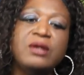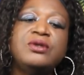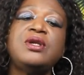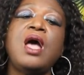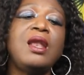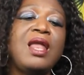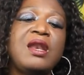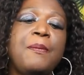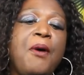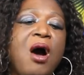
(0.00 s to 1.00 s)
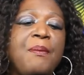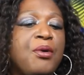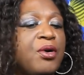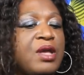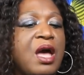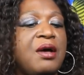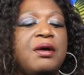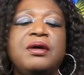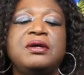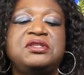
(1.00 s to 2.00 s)
Do y'all like to parboil
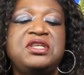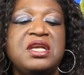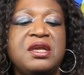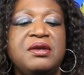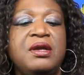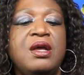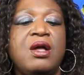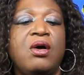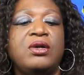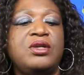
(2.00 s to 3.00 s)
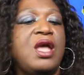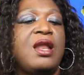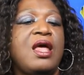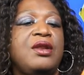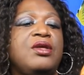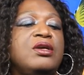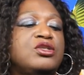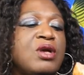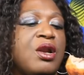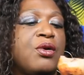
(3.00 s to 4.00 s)
y'all chicken, or do y'all like to cook it
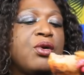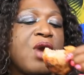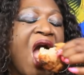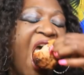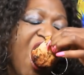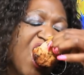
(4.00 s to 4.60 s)
straight on the grill?